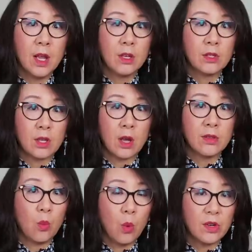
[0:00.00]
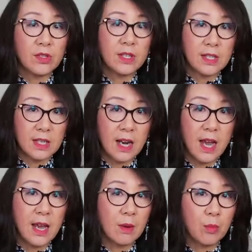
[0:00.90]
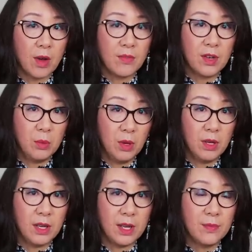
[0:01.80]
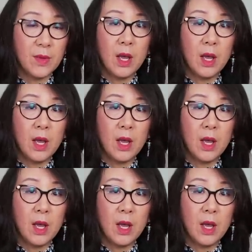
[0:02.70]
saw the worst decline in profitability